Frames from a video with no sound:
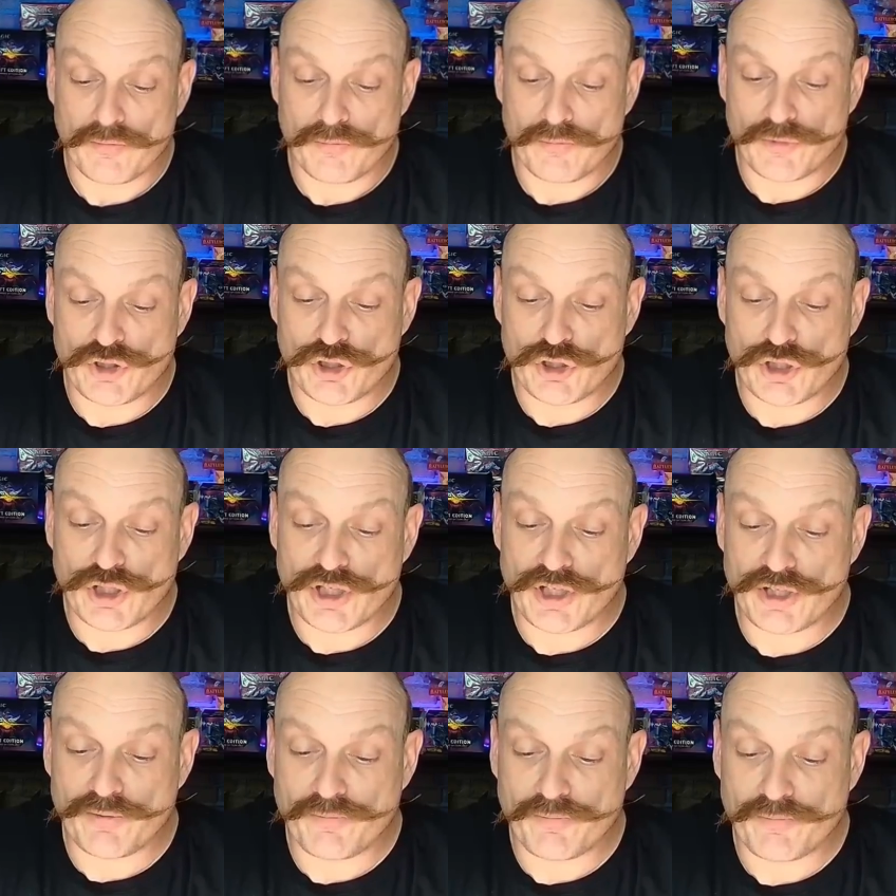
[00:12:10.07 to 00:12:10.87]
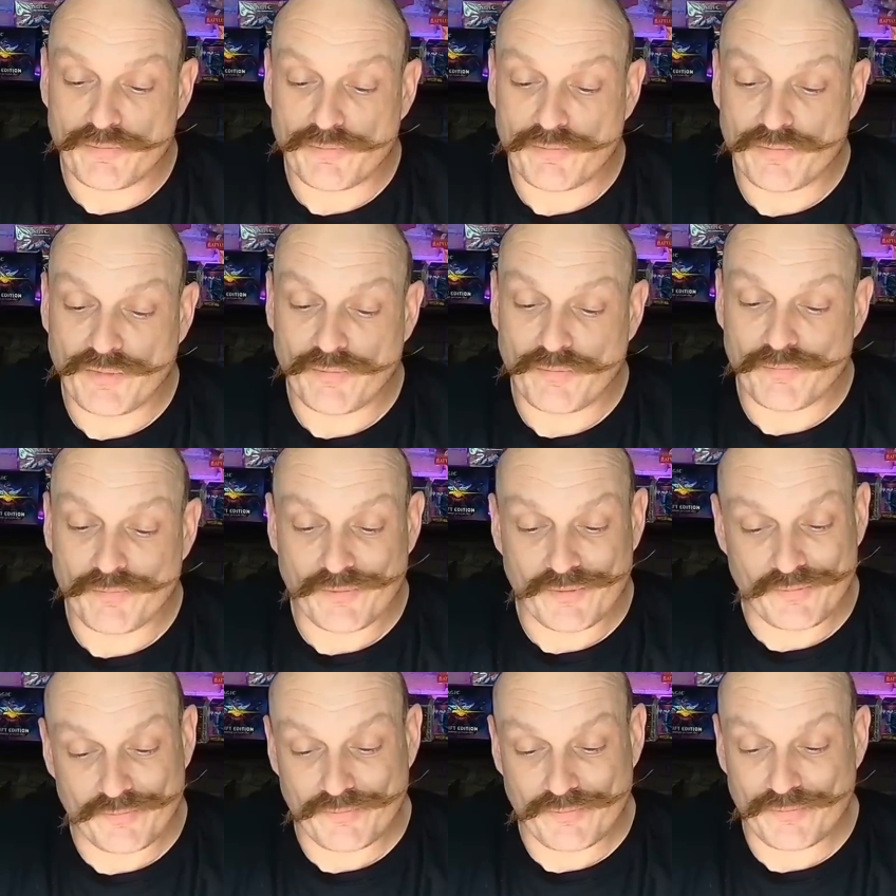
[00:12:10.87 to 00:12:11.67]
Took
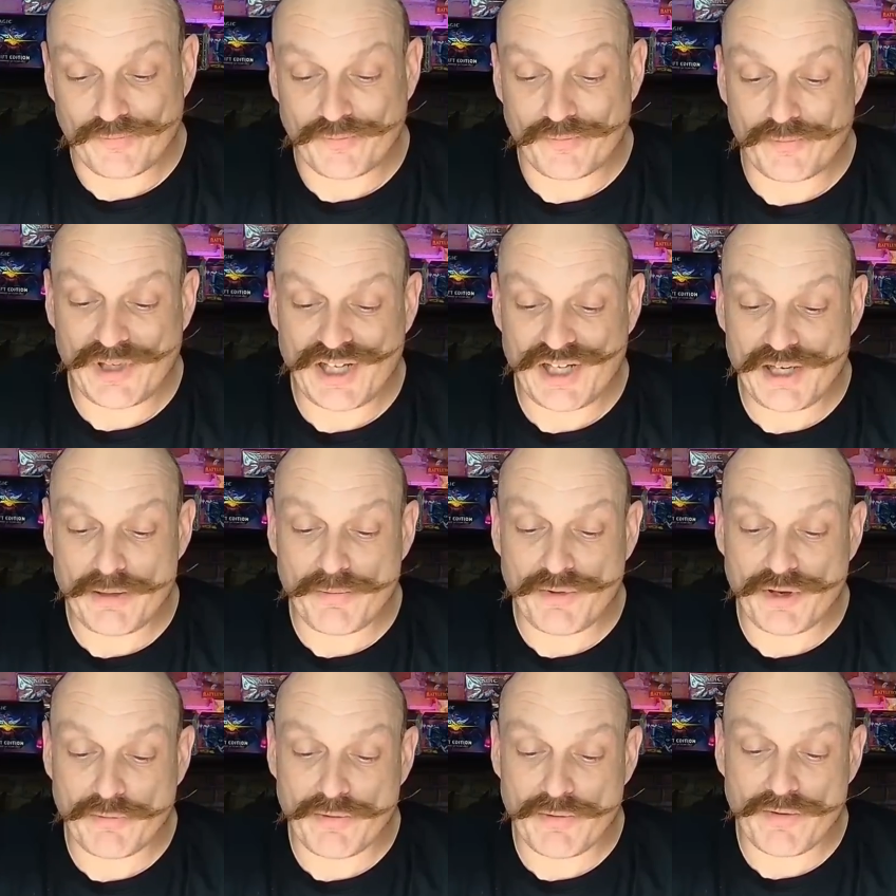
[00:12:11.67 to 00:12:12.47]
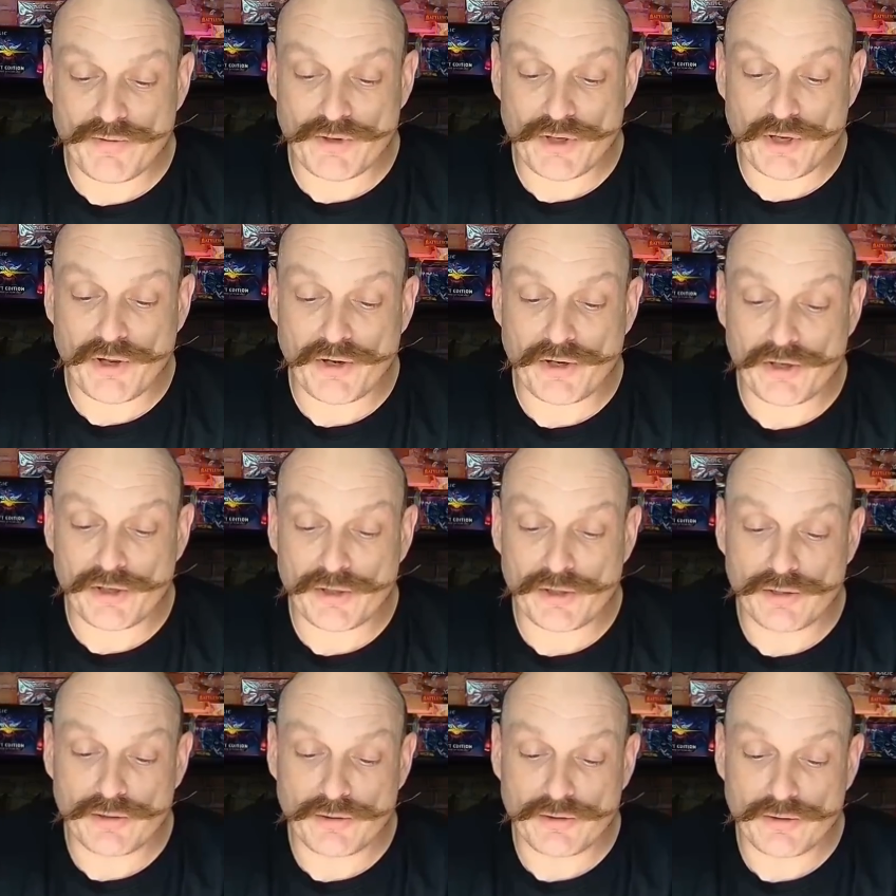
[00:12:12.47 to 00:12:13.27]
medium thick river
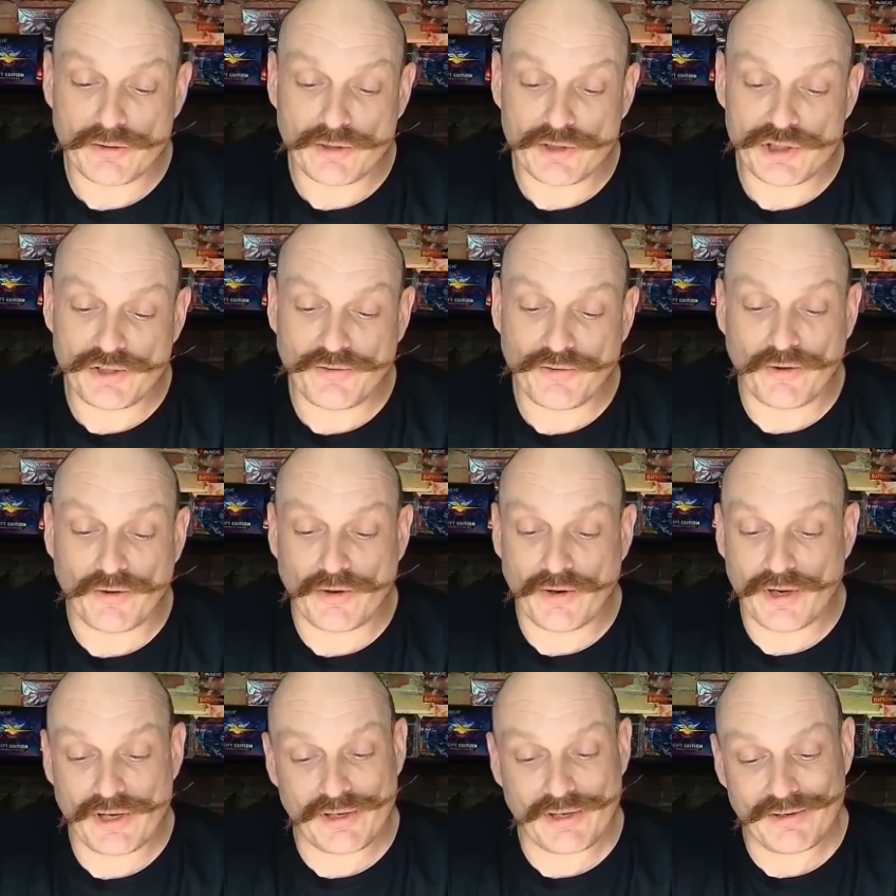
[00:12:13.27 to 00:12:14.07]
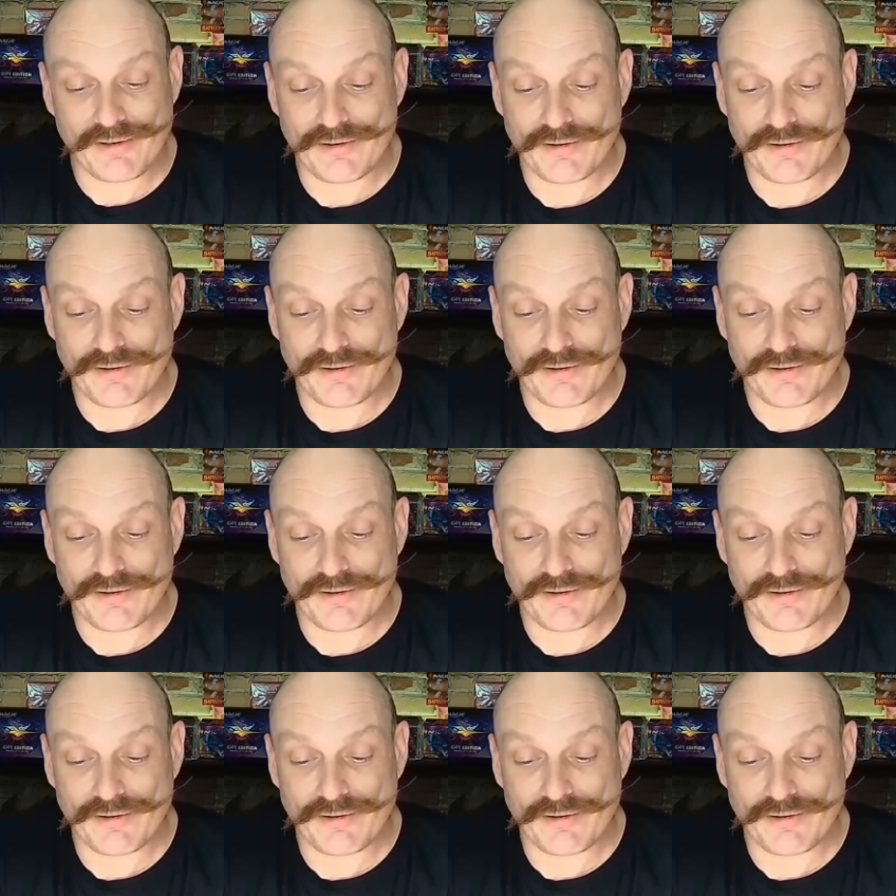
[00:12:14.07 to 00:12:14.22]
daughter. She's all right.